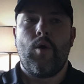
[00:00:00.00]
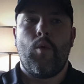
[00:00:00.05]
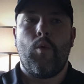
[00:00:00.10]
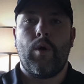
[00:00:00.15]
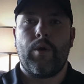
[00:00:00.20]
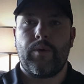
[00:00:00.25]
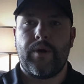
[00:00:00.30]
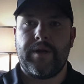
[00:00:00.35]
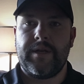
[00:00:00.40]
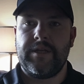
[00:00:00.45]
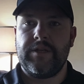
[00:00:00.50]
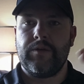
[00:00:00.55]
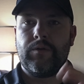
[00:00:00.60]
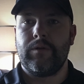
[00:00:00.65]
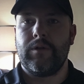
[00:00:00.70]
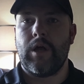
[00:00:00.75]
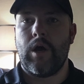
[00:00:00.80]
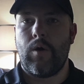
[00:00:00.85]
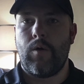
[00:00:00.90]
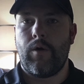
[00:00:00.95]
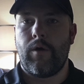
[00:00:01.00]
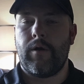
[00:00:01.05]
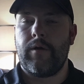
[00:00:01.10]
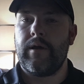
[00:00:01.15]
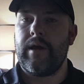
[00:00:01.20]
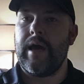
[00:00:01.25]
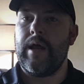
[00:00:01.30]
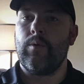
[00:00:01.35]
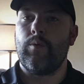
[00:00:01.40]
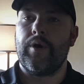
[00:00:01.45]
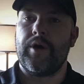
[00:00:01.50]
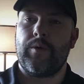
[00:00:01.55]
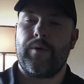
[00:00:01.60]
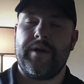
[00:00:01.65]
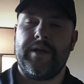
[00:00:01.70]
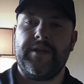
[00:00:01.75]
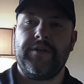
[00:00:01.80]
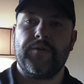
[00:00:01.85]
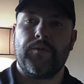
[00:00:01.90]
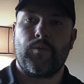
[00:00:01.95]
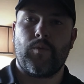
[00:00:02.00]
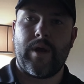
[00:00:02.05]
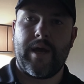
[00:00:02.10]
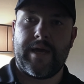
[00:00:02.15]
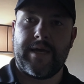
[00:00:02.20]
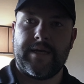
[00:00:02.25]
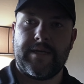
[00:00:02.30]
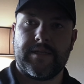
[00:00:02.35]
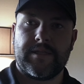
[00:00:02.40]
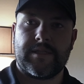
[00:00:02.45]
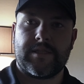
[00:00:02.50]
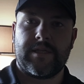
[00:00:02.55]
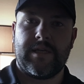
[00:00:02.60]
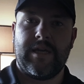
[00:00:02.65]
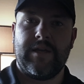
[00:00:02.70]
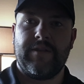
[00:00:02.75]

what do I need to lower and what do I need to raise